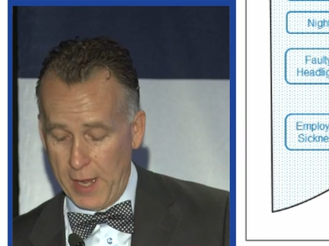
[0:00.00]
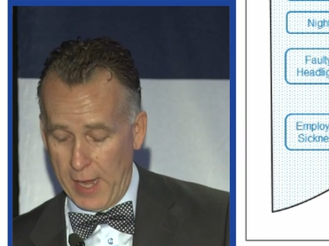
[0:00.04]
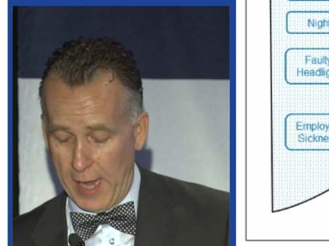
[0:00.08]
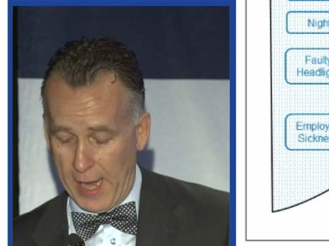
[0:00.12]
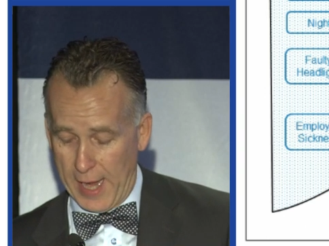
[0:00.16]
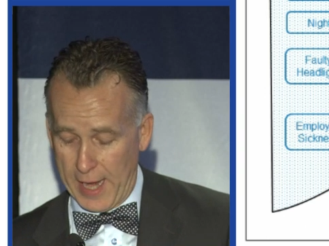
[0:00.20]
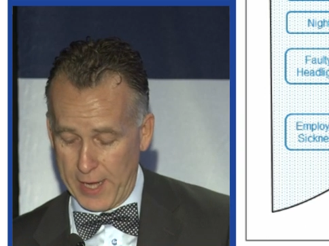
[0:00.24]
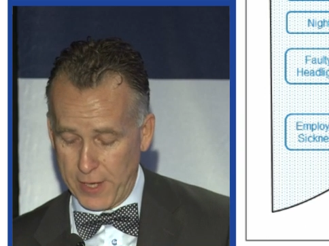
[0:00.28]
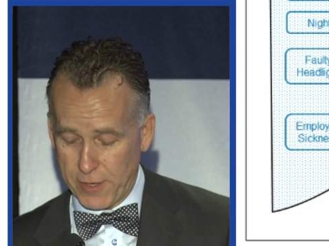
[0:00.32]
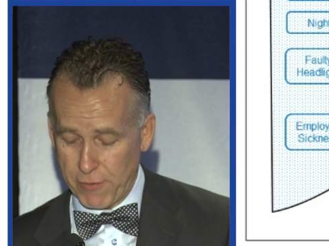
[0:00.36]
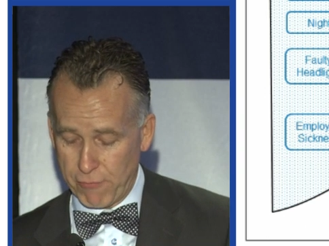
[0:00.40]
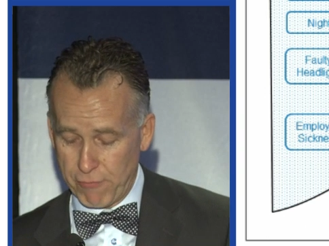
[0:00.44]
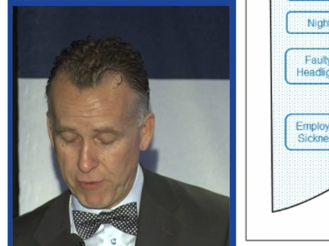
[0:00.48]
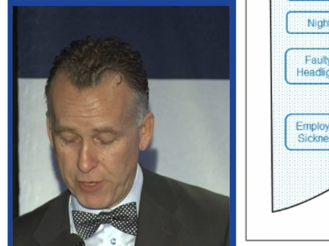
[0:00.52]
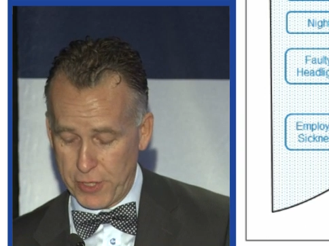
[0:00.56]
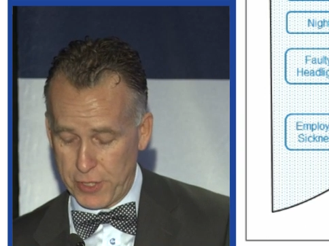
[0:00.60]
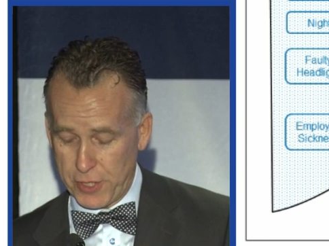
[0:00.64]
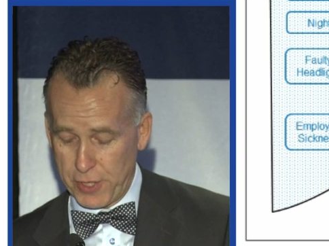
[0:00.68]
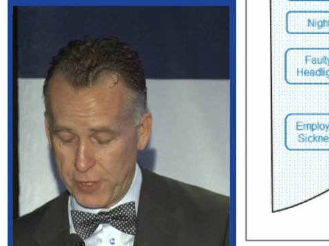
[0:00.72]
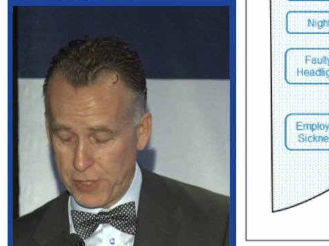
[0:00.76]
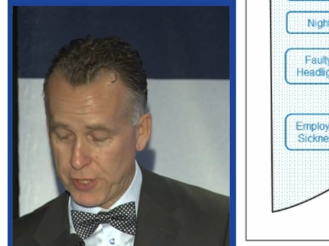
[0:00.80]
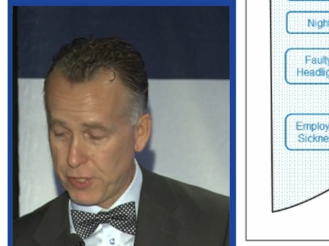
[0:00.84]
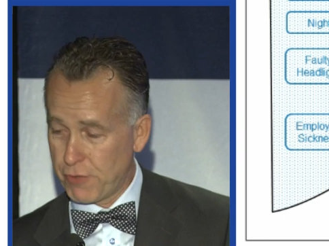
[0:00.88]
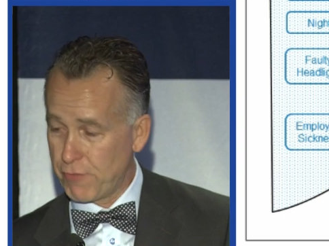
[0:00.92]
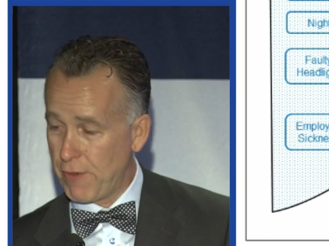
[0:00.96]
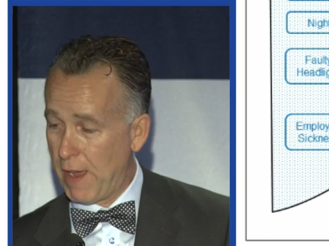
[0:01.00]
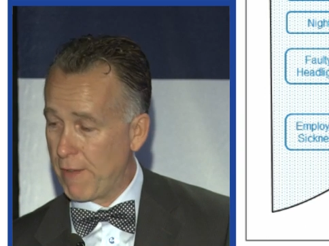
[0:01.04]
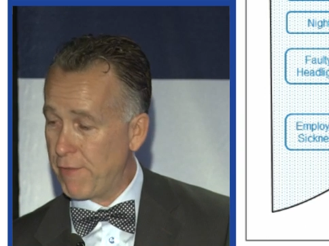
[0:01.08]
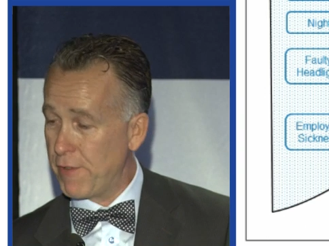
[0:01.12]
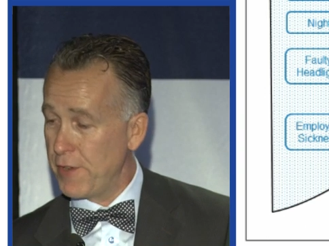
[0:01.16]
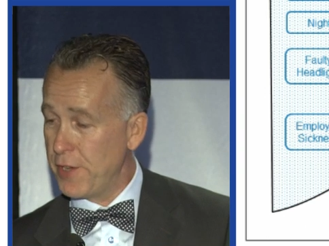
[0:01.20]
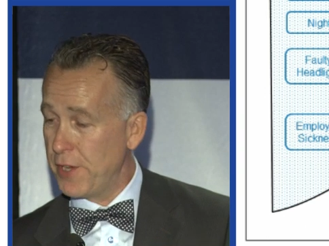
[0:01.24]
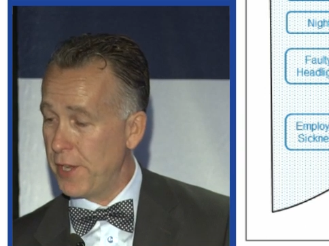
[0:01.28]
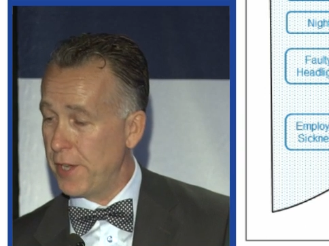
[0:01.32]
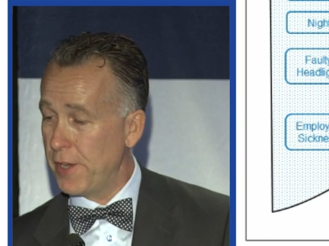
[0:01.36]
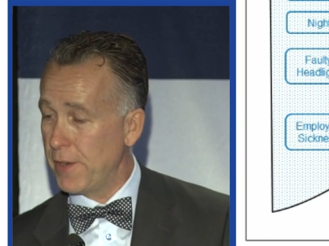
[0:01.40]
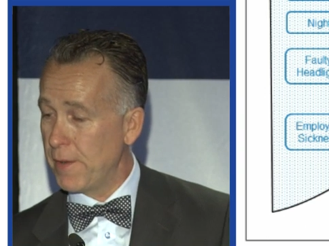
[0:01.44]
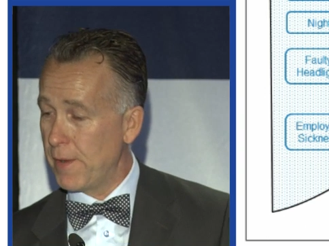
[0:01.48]
and reduced
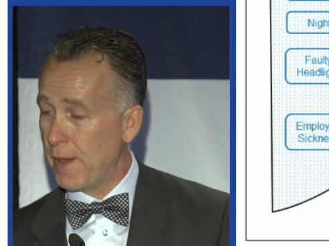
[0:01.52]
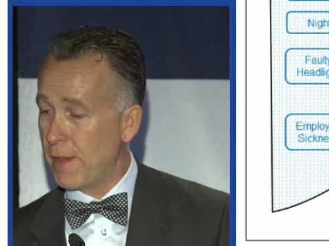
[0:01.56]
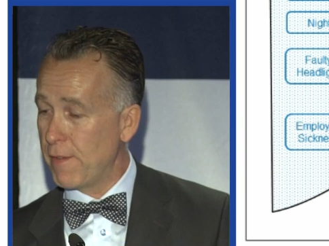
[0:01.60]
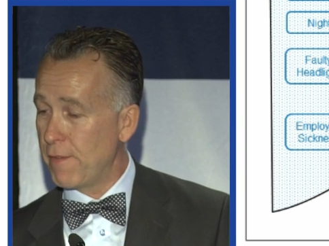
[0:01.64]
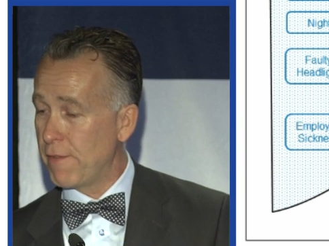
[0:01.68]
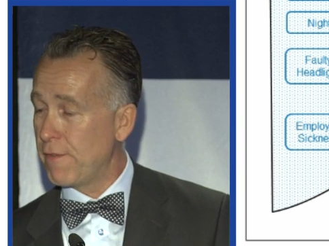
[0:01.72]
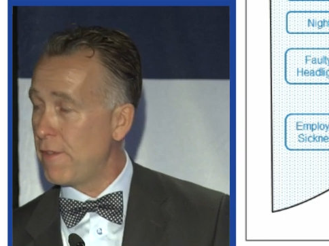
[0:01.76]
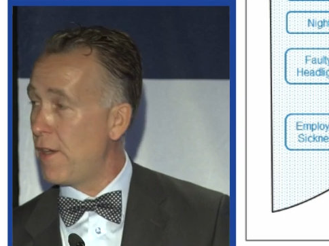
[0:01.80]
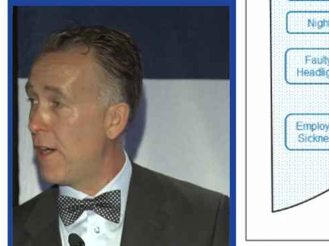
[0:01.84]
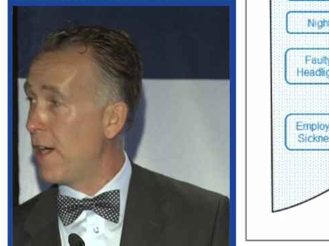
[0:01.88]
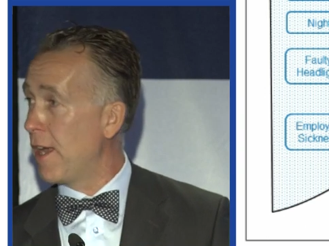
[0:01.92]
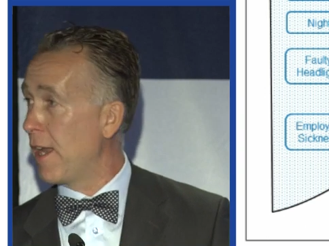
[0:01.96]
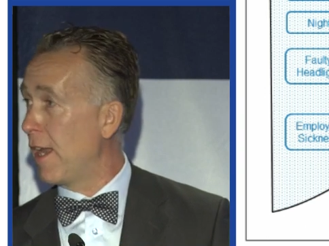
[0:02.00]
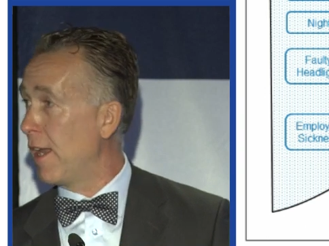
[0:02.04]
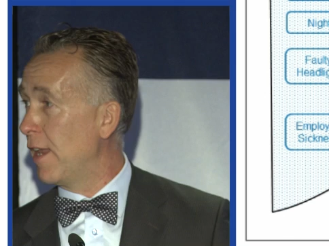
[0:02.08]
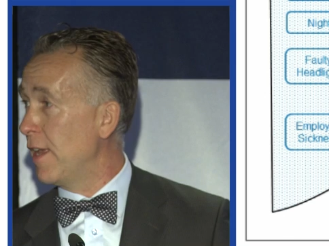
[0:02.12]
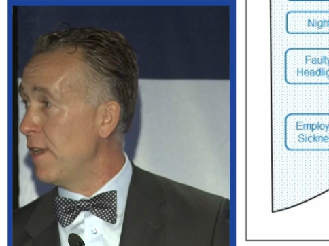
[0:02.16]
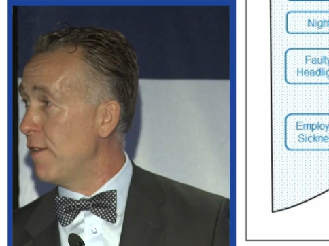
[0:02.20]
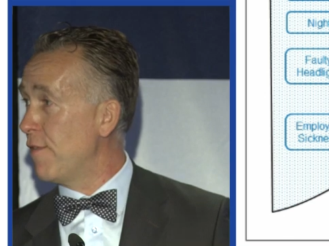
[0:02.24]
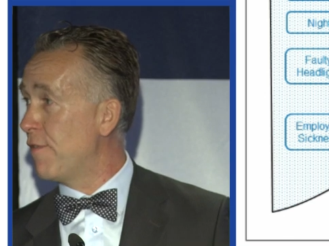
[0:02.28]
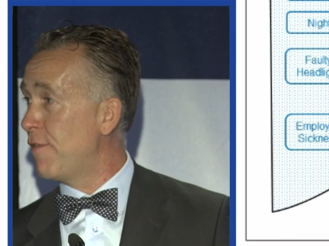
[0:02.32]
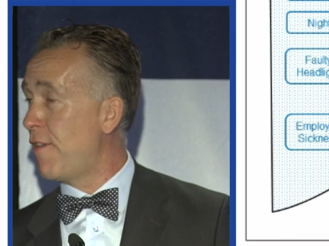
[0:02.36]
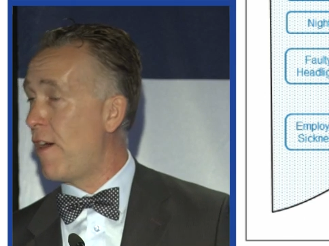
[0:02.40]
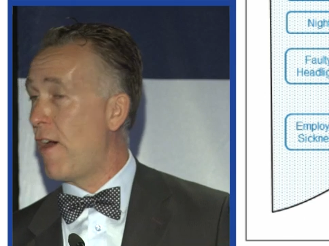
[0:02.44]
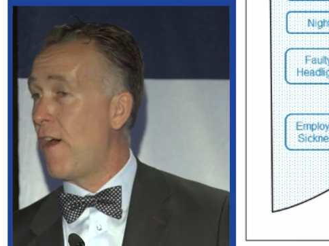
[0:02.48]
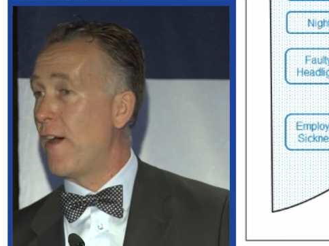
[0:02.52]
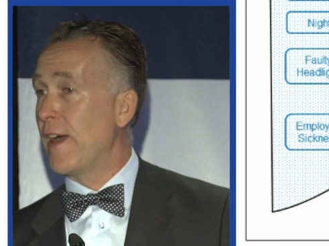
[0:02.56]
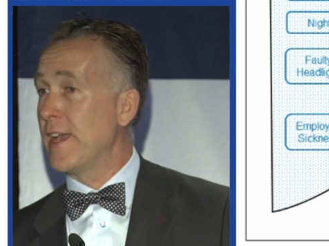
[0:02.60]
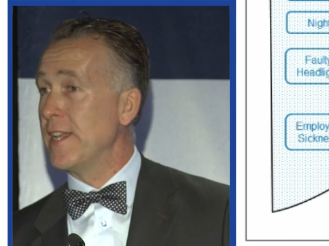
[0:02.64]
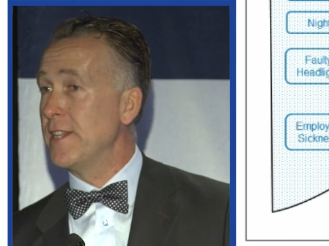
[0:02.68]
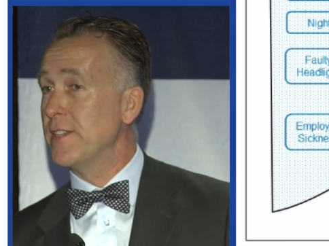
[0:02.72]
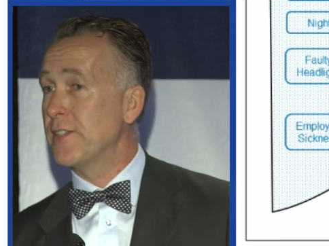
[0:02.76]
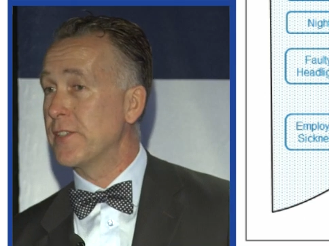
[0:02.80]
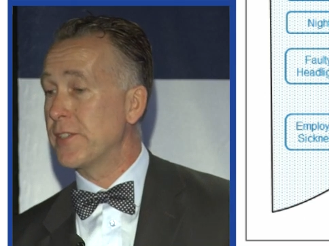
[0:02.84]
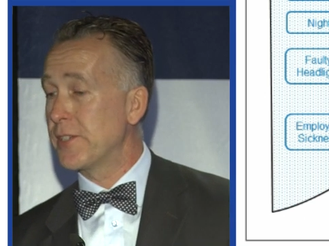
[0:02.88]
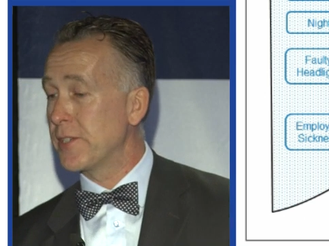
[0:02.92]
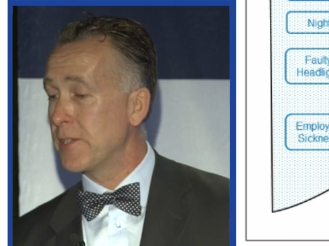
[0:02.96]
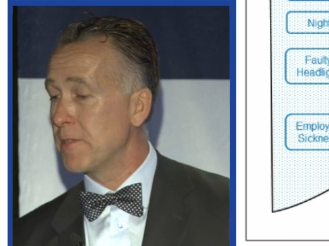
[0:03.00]
revenue, and finally
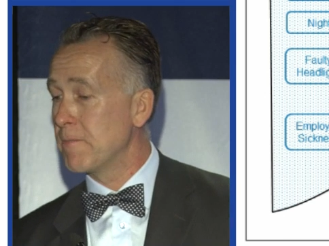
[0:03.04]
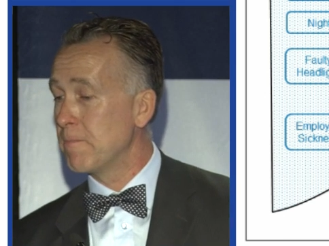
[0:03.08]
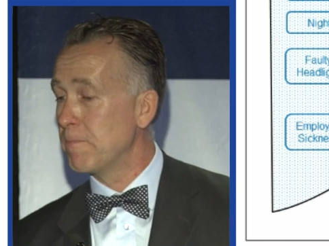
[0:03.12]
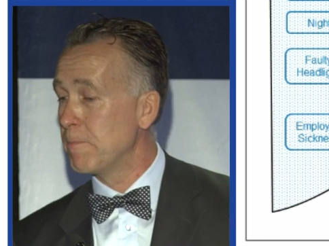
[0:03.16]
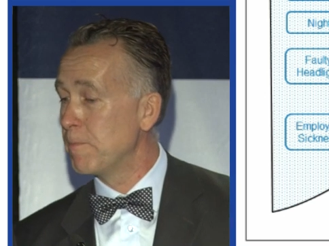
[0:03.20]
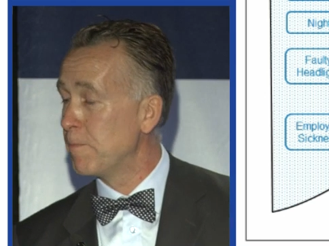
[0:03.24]
fines.